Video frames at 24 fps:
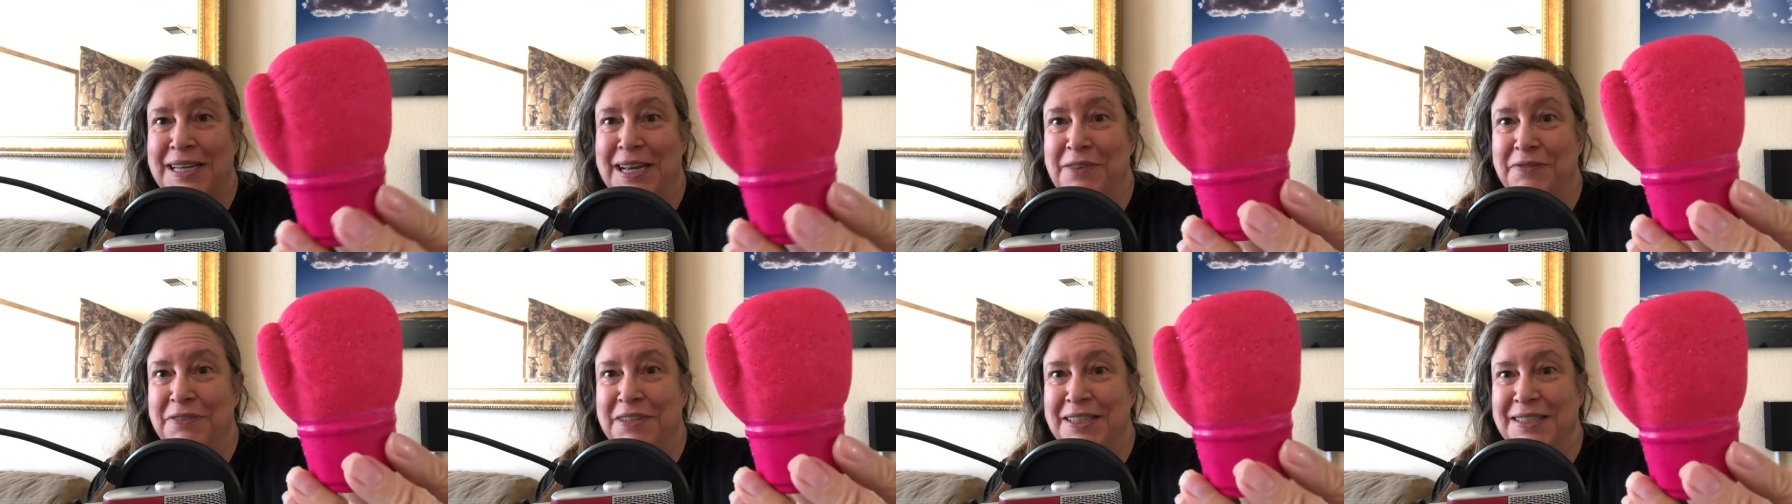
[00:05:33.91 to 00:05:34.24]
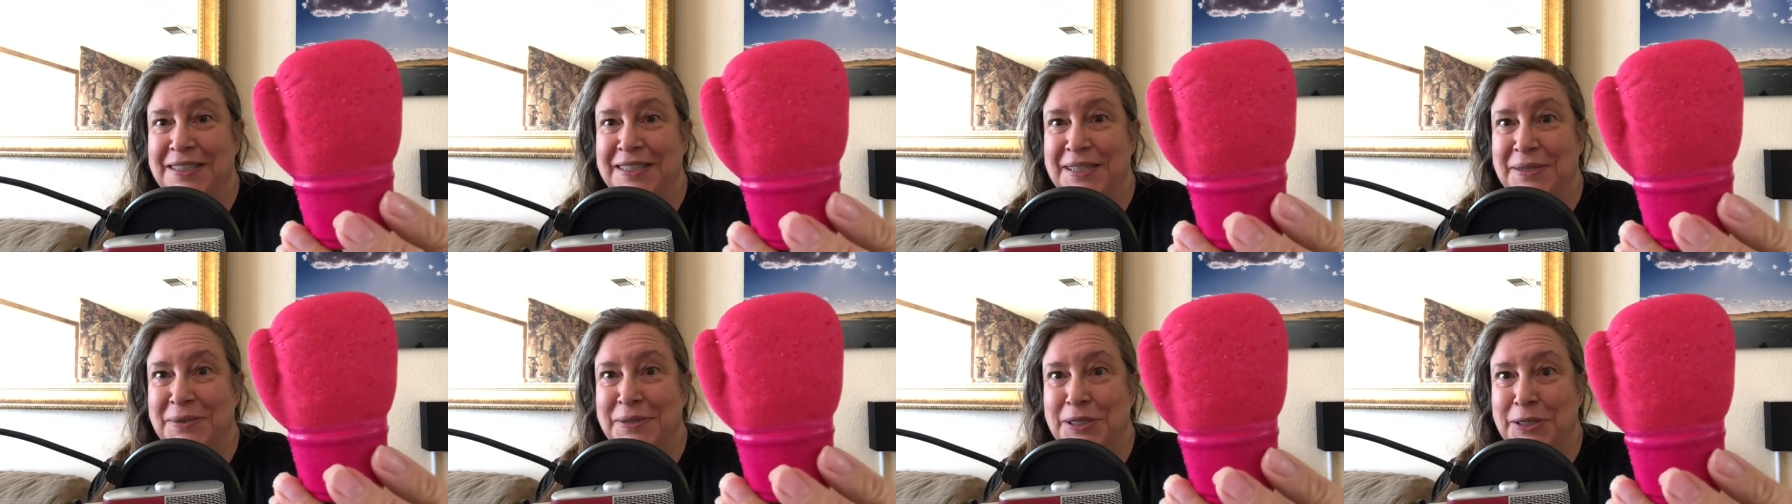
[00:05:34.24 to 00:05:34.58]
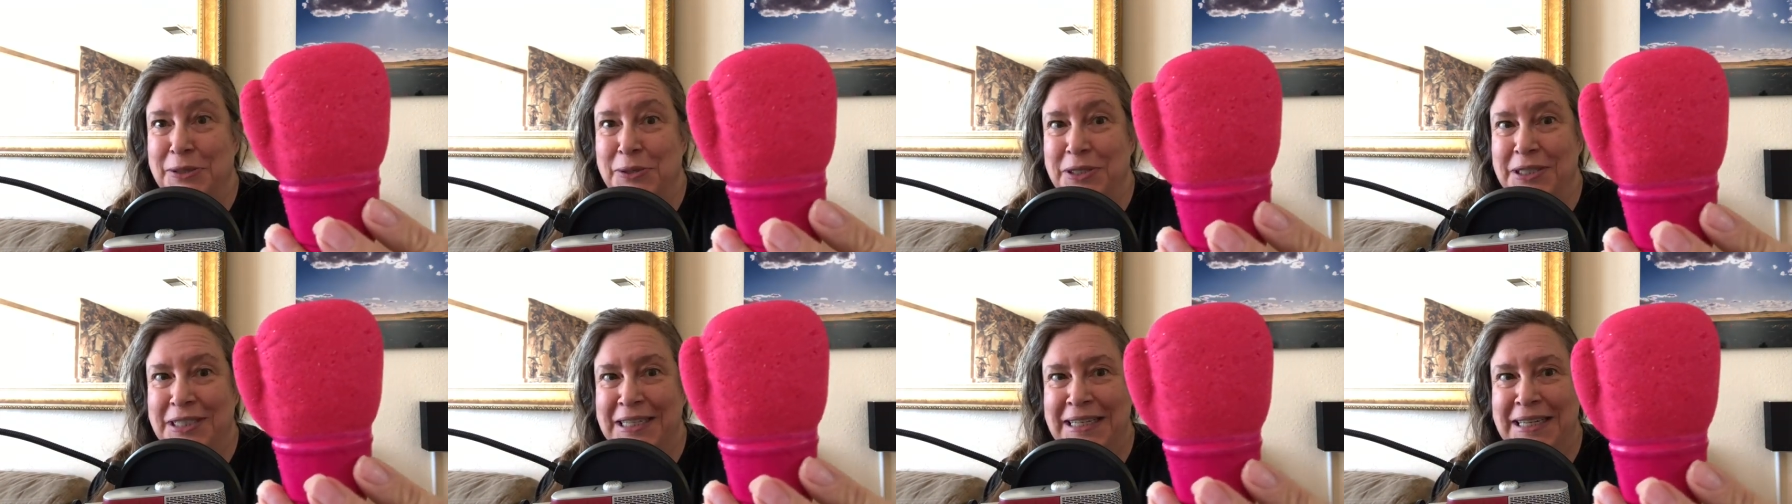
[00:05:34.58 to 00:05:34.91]
of it so it's
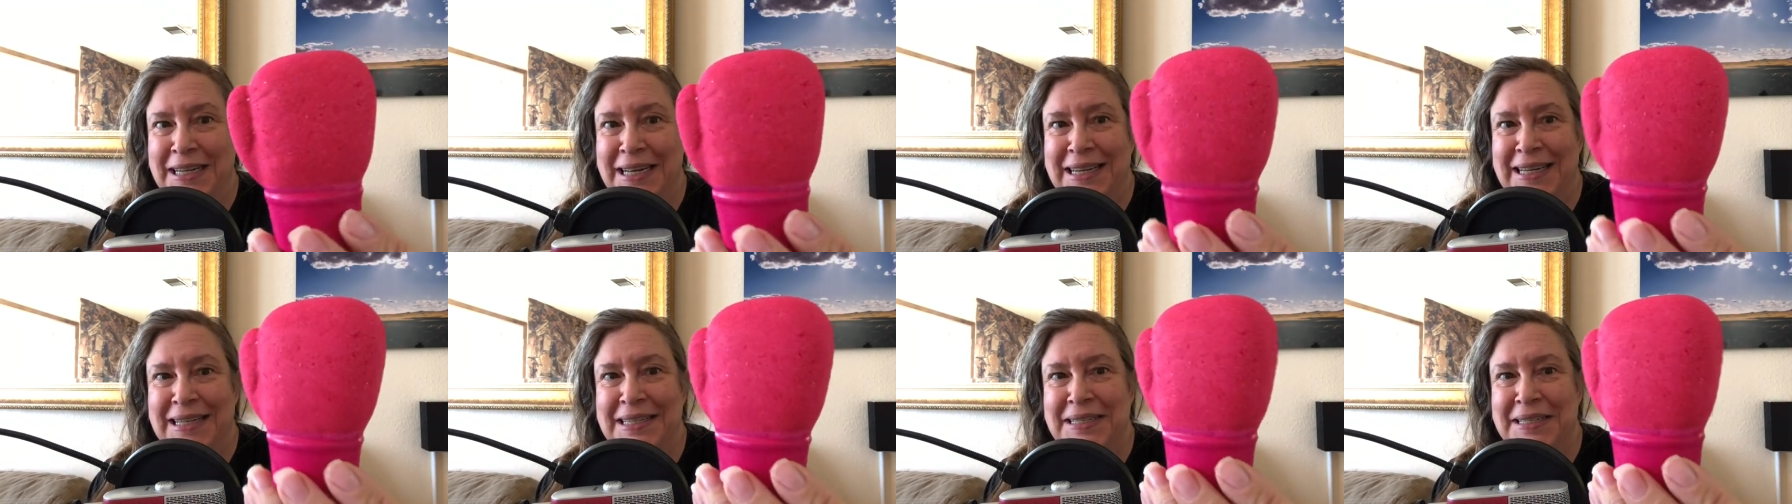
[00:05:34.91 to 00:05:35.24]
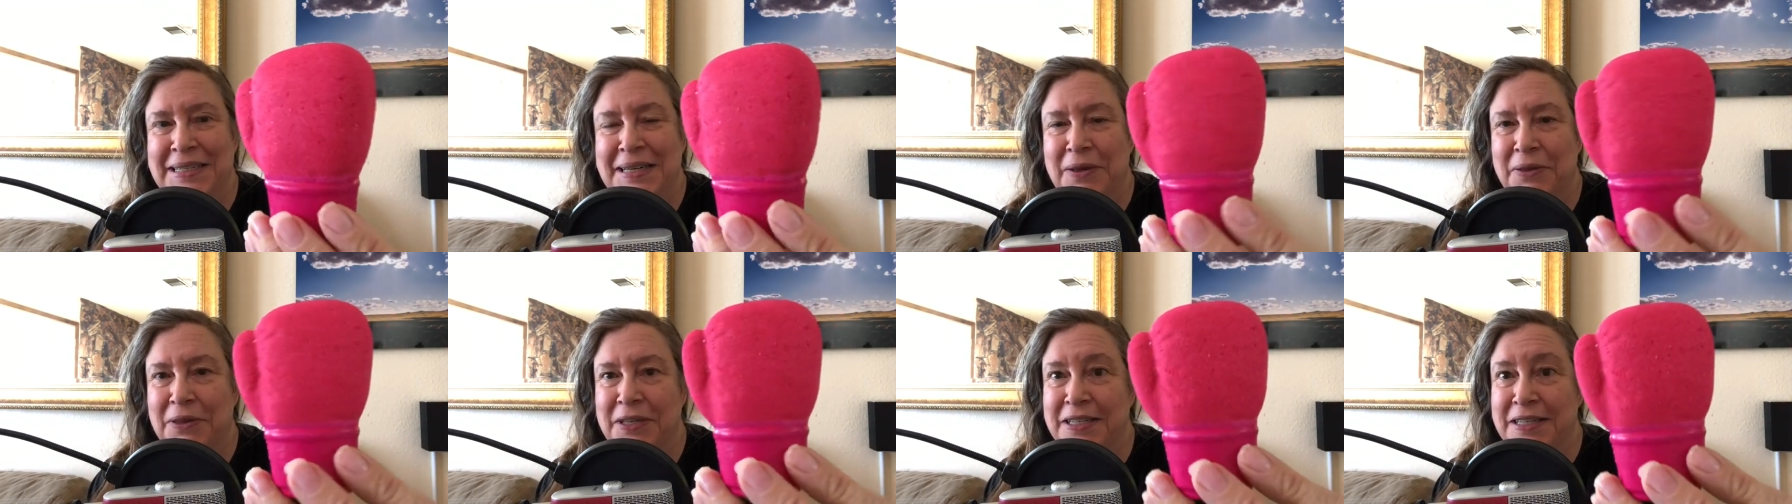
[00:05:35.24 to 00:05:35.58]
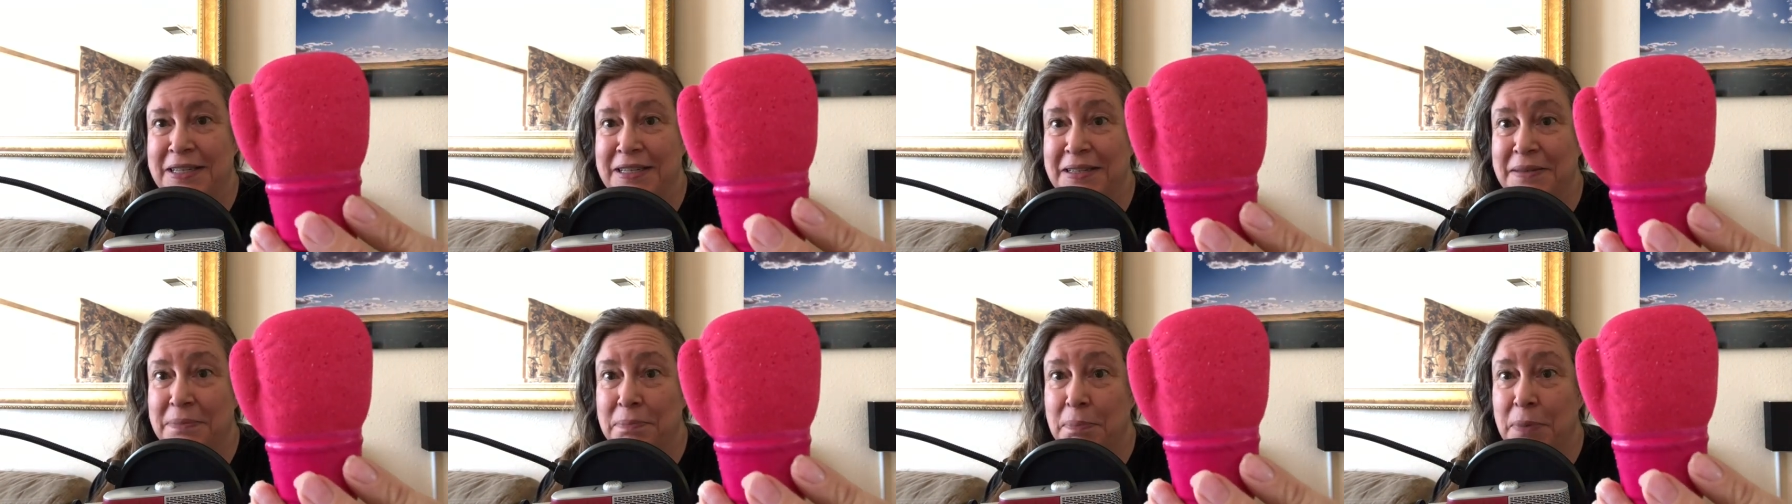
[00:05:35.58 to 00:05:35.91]
really nice now this
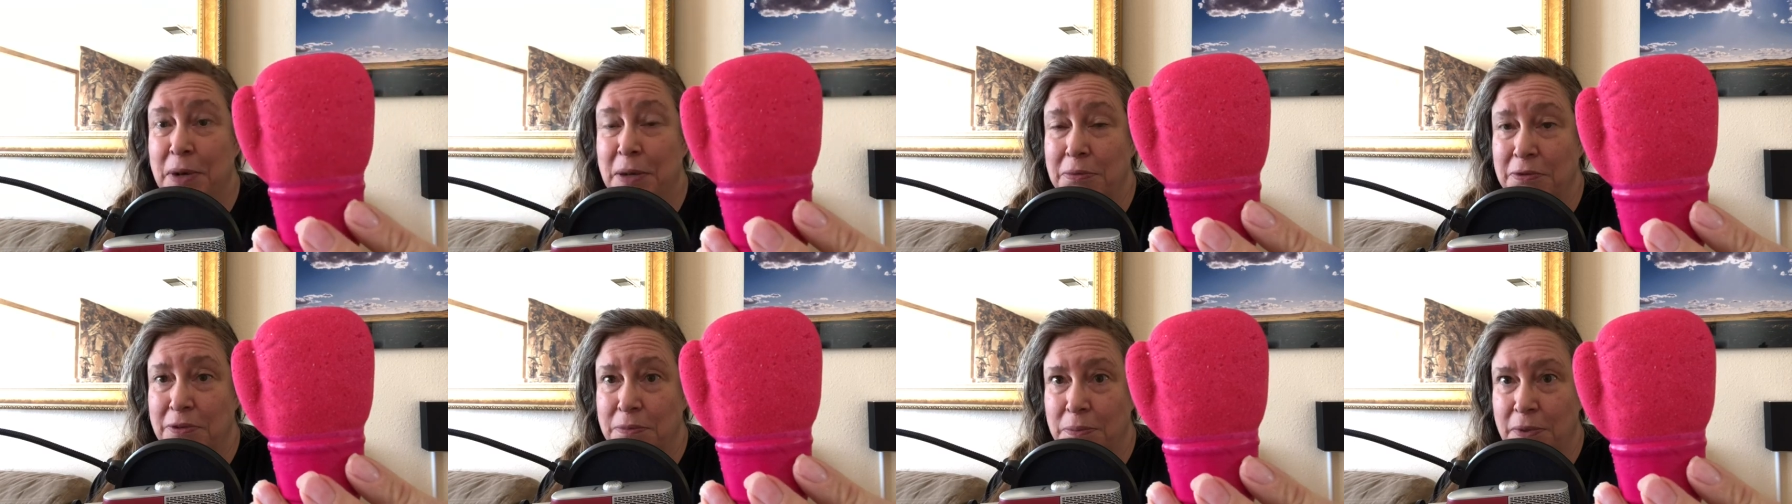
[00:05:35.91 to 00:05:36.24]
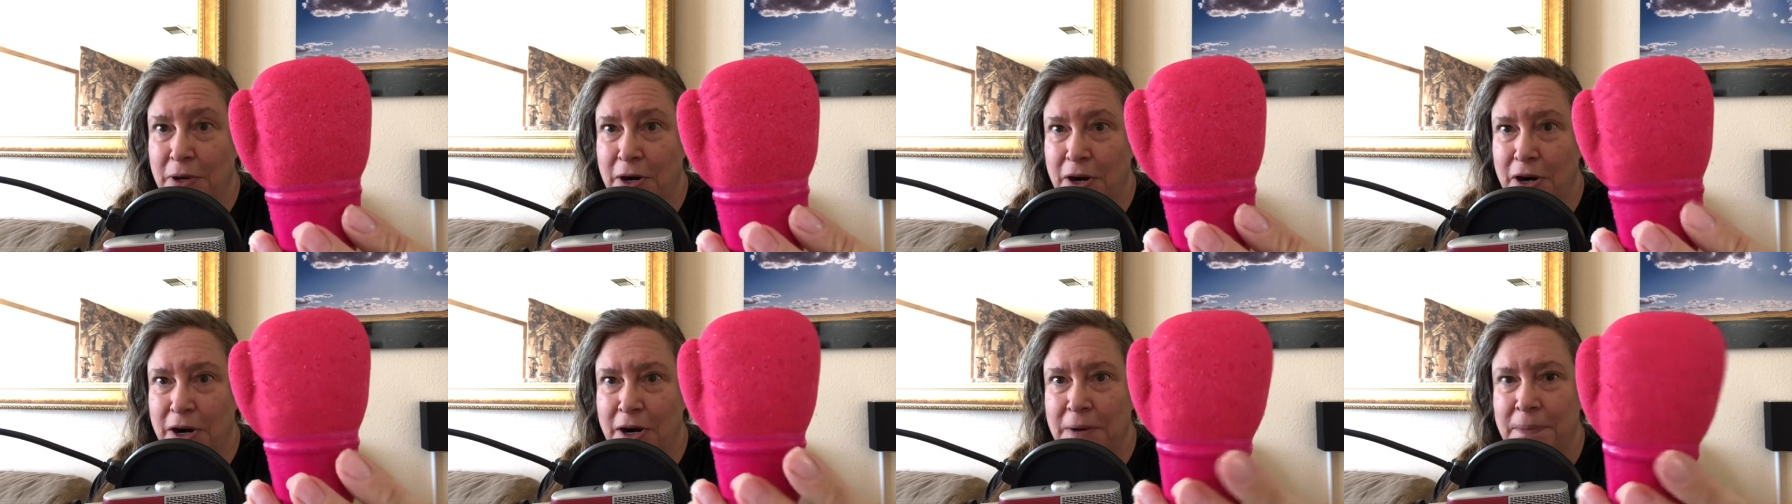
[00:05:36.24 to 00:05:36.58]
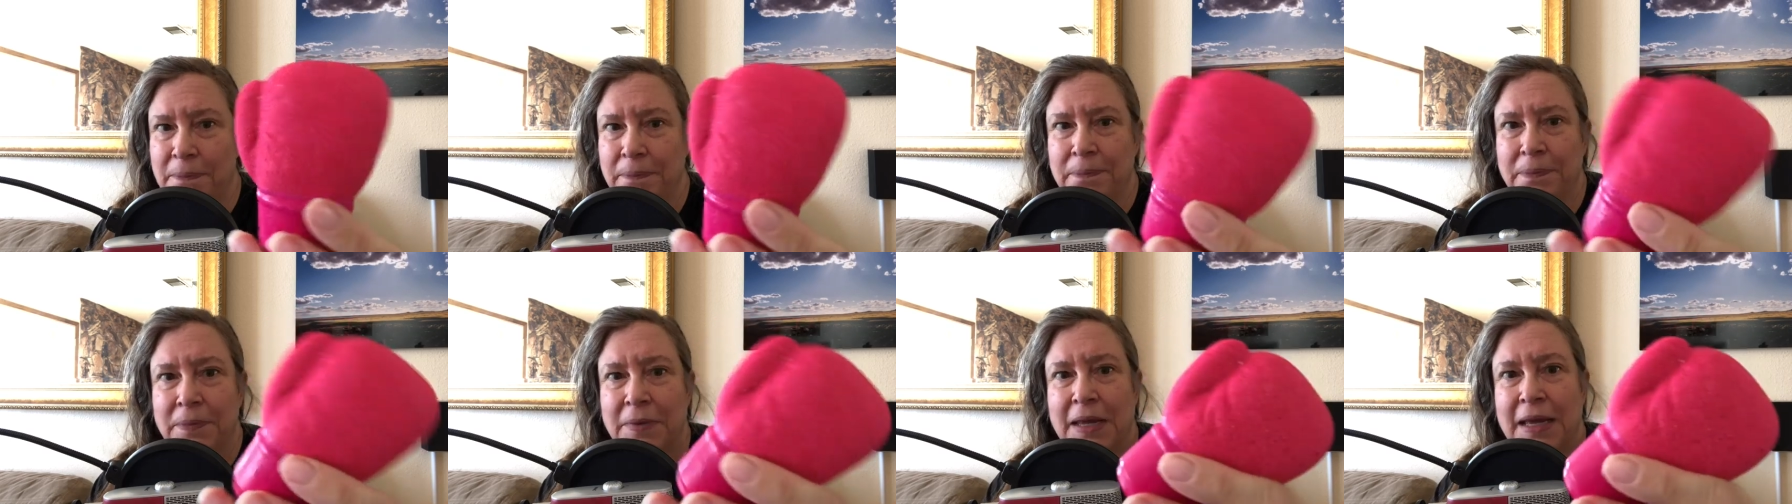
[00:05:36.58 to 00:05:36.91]
is a bubble bar
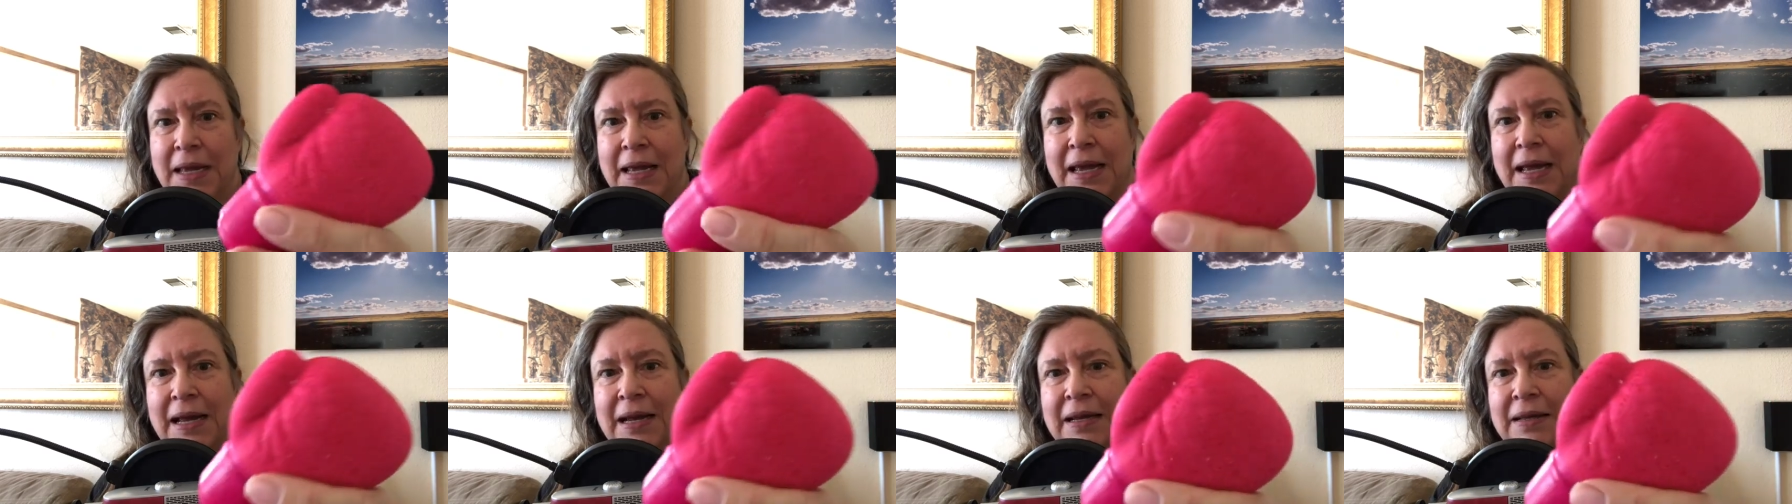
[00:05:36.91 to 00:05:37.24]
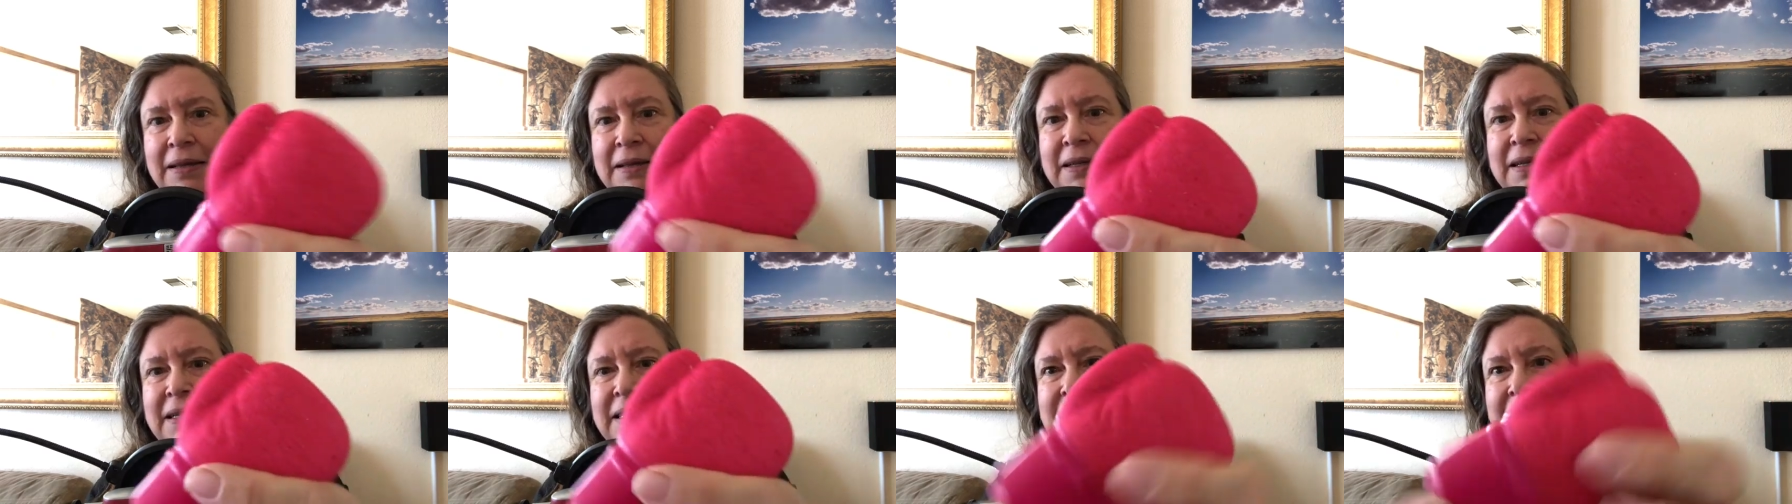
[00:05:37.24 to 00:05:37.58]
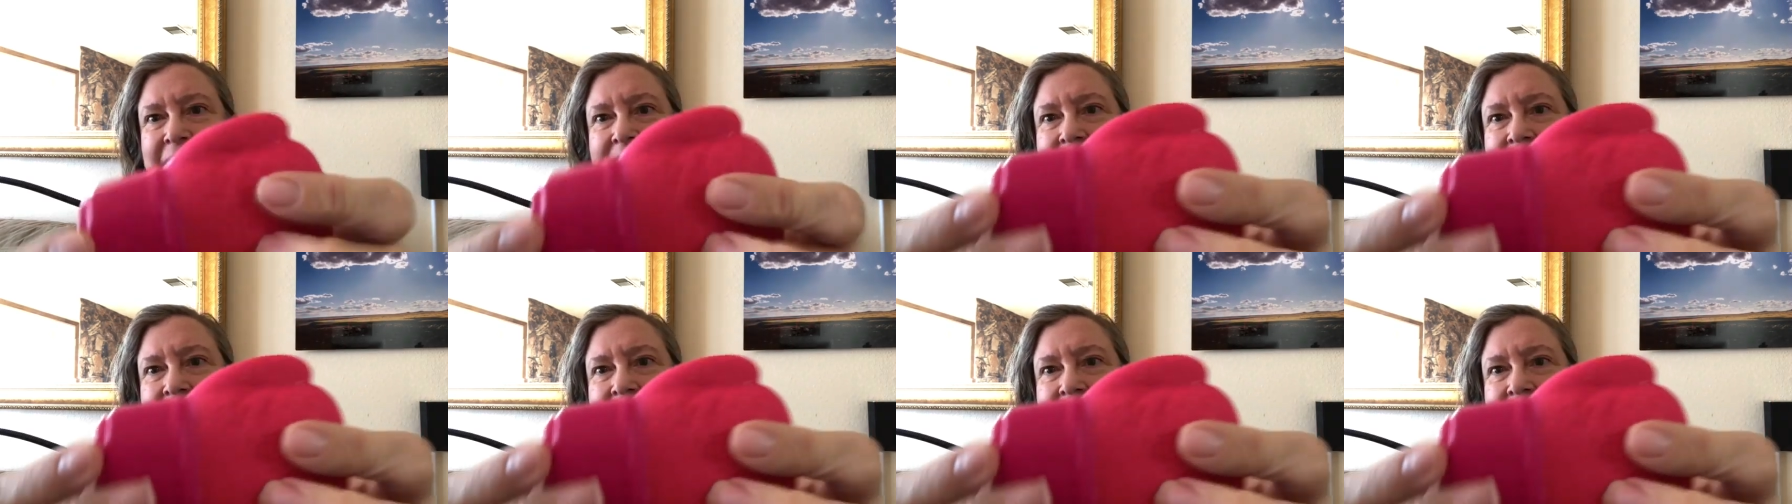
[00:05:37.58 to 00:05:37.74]
and it looks like